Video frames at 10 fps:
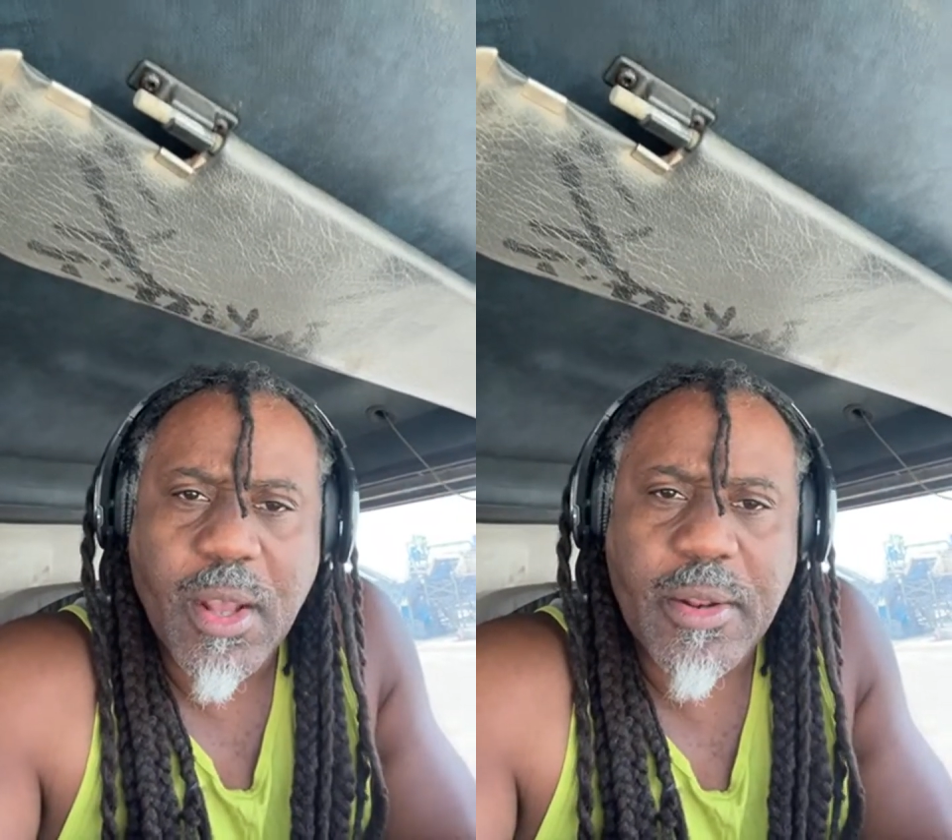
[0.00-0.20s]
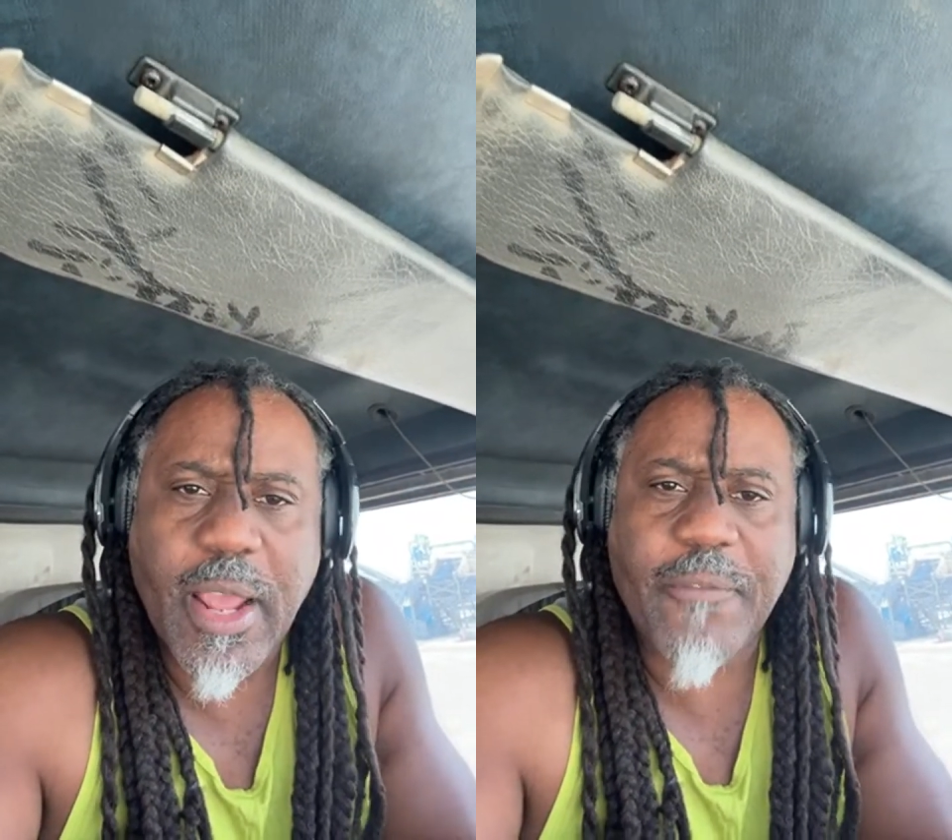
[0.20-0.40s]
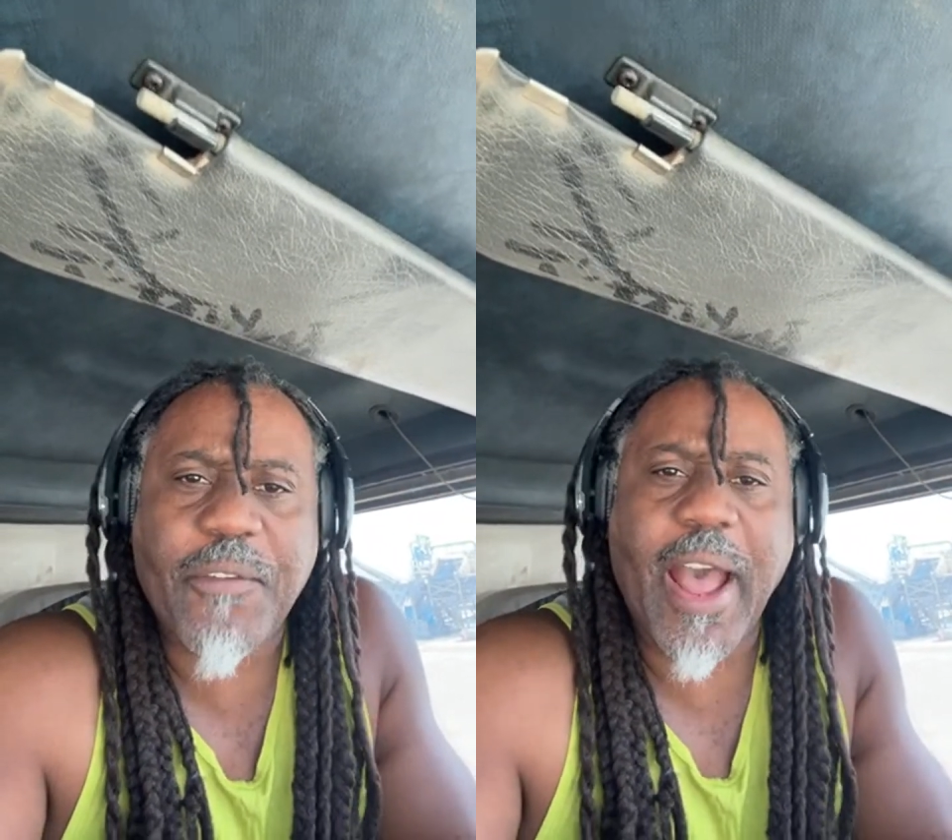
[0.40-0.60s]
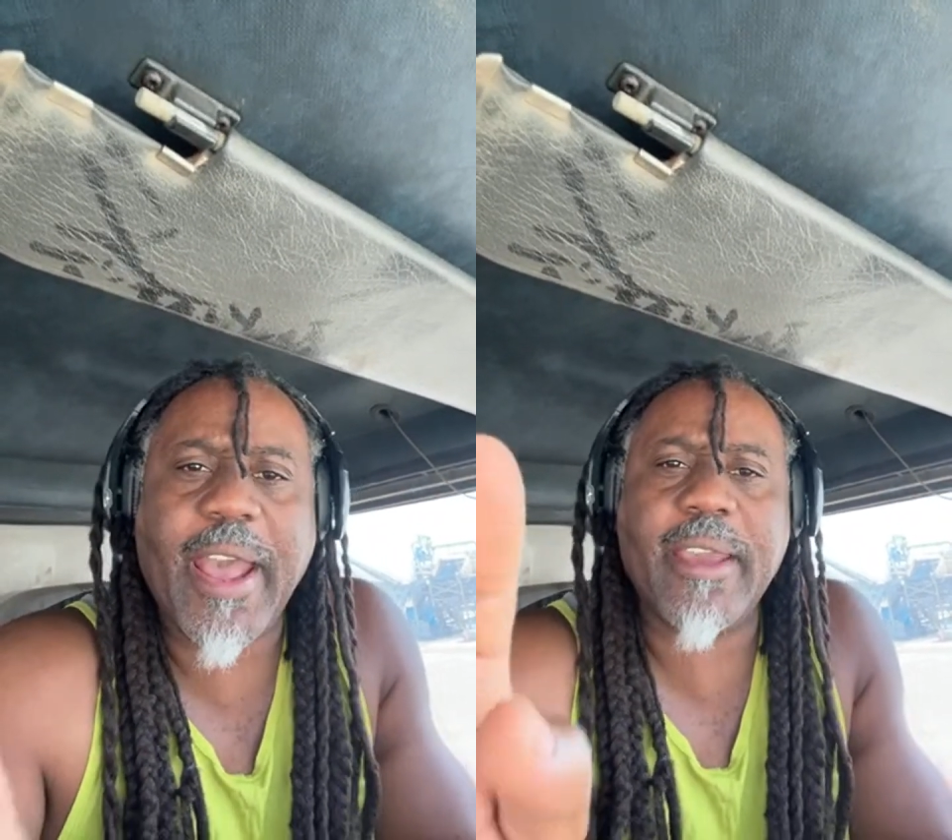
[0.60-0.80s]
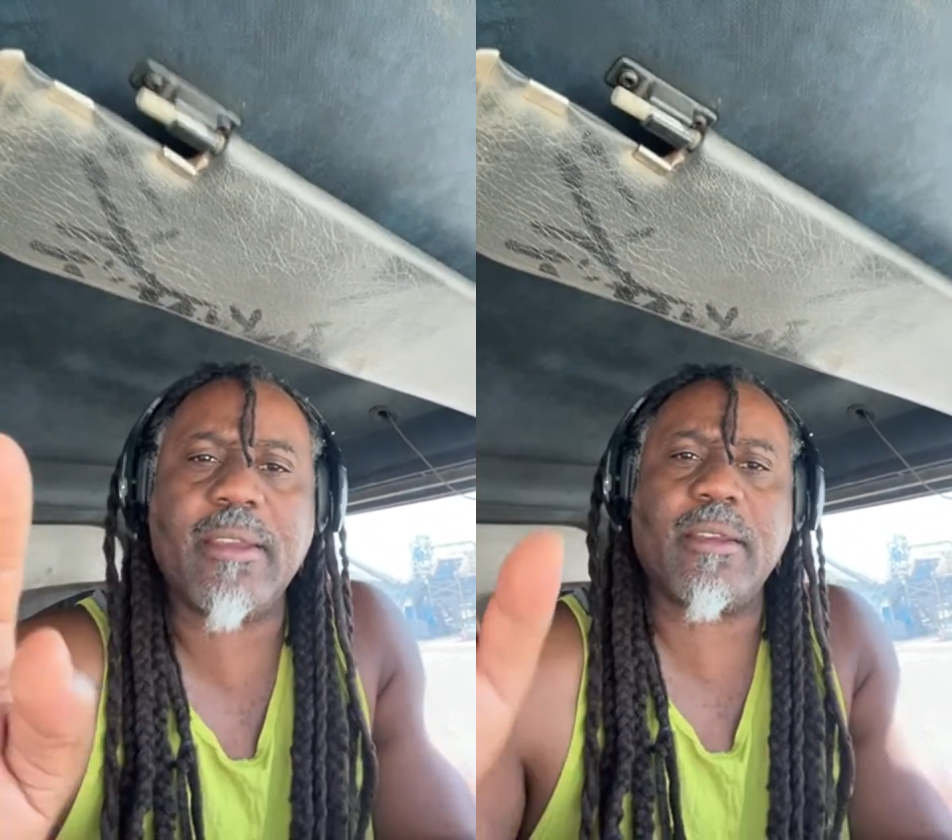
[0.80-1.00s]

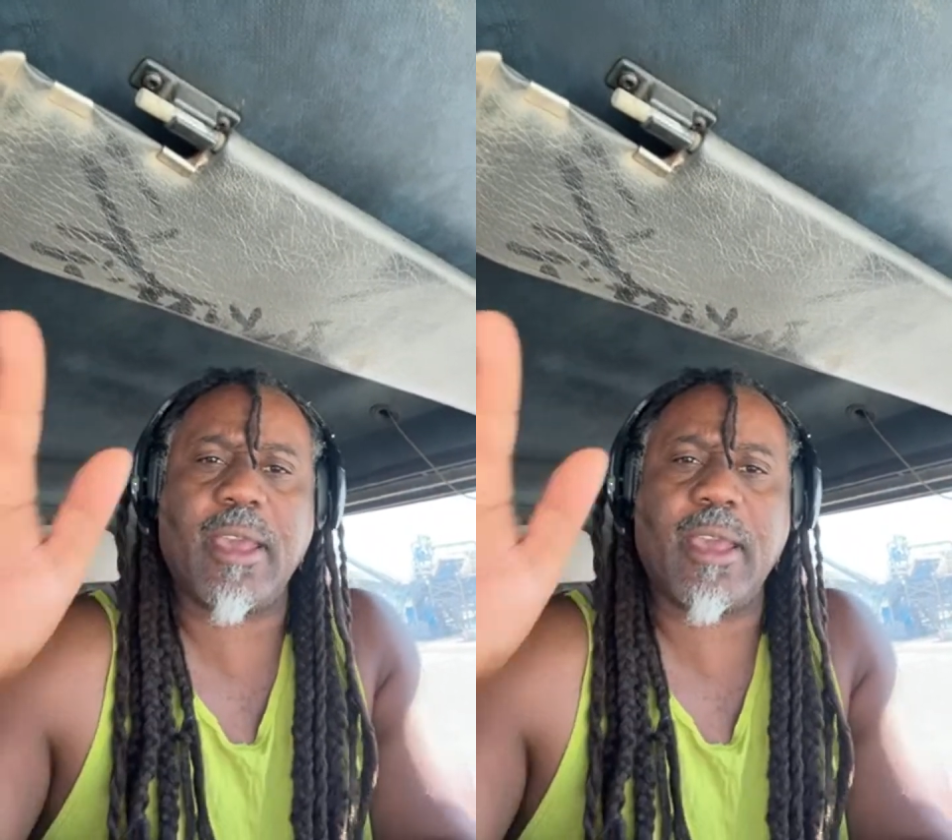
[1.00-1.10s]
Nafai,